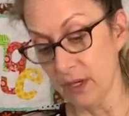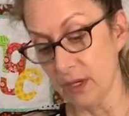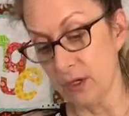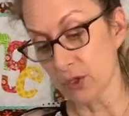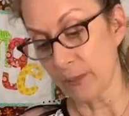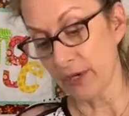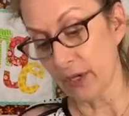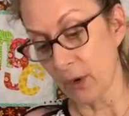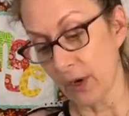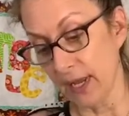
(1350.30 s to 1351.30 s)
So I'm going to
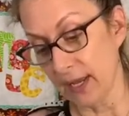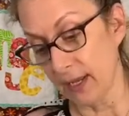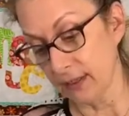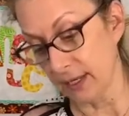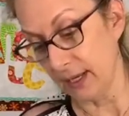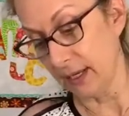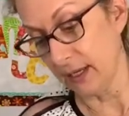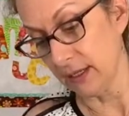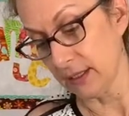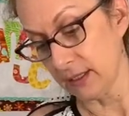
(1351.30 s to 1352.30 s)
go ahead
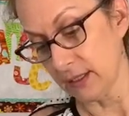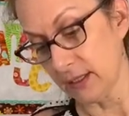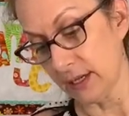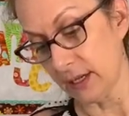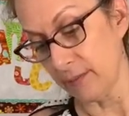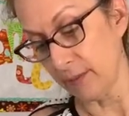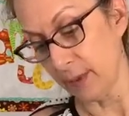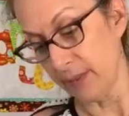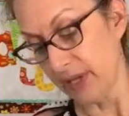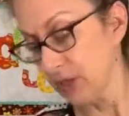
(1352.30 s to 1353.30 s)
and
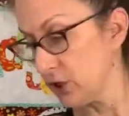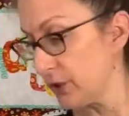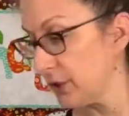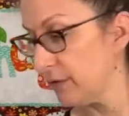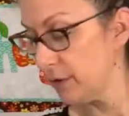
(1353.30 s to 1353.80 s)
pin just a few